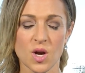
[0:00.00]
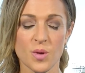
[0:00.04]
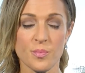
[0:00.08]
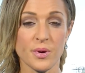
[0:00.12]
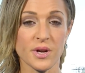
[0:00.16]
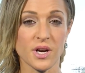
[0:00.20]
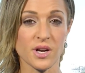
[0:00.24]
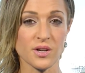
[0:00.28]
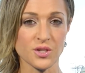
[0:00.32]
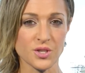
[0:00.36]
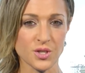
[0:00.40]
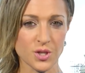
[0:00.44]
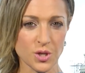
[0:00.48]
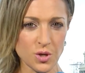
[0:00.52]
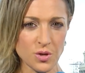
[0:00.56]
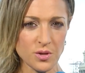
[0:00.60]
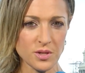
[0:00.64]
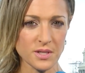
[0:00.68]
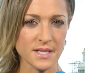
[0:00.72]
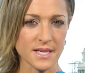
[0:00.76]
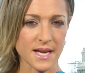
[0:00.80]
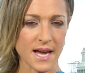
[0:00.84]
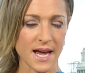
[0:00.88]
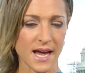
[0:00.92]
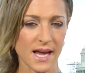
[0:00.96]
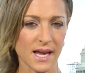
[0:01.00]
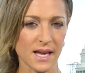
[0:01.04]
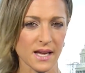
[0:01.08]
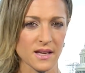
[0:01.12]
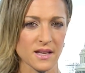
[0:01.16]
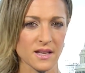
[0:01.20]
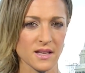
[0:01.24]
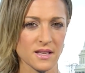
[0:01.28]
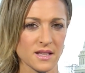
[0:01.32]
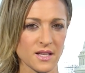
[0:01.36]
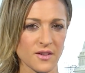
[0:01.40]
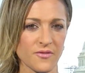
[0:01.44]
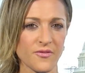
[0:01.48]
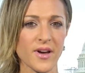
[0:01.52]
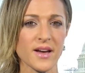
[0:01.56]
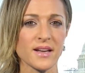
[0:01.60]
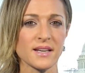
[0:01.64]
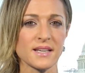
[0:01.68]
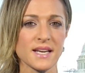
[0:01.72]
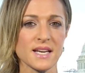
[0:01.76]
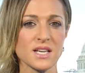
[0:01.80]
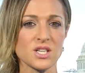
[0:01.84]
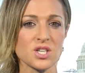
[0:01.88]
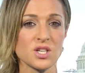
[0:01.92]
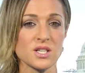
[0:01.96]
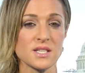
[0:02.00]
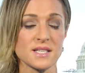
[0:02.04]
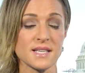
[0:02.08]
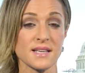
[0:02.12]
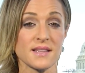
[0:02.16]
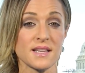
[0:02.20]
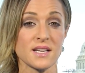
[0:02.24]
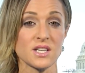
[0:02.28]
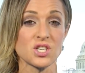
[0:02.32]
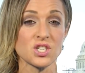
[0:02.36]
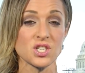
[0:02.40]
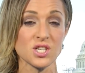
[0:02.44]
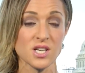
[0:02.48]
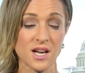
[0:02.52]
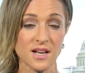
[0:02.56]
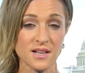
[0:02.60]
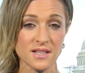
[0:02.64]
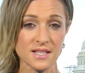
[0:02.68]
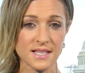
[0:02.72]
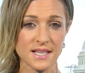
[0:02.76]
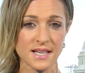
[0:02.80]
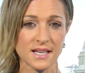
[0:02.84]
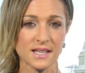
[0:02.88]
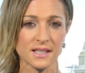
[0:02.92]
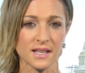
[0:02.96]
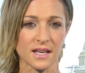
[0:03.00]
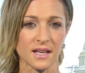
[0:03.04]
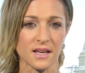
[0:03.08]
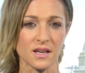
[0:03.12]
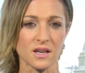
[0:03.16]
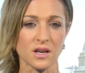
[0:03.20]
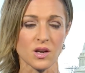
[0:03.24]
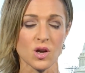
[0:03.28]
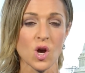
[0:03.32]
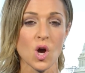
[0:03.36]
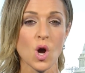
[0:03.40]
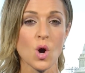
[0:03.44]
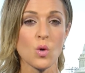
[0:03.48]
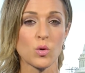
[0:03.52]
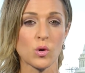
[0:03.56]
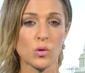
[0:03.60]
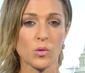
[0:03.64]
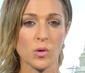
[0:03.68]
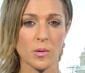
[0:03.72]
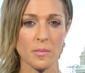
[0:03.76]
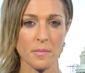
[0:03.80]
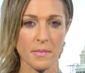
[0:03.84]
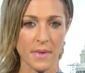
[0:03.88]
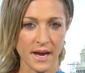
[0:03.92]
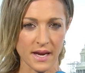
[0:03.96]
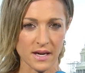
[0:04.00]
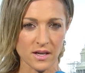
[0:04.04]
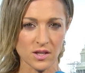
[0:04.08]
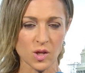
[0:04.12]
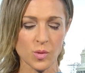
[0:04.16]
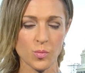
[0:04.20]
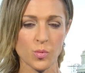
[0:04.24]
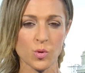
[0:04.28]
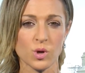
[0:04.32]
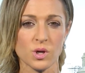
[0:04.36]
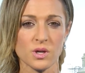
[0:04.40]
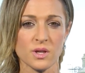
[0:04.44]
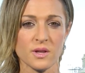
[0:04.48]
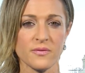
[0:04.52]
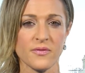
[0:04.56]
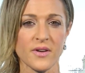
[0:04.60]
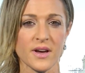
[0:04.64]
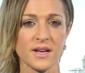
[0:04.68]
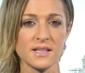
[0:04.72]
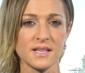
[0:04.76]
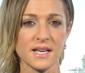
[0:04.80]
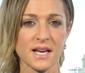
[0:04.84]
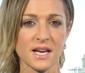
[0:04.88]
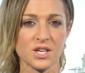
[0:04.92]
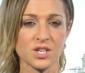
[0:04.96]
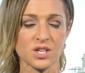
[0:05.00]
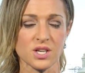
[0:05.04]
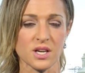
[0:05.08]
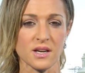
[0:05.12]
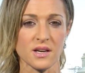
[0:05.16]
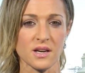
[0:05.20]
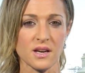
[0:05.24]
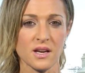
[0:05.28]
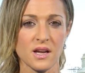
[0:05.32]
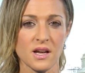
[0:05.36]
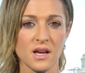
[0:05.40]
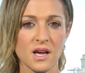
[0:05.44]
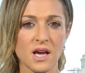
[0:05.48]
But on Tuesday, the foundation said that Chelsea Clinton will remain on the board of the foundation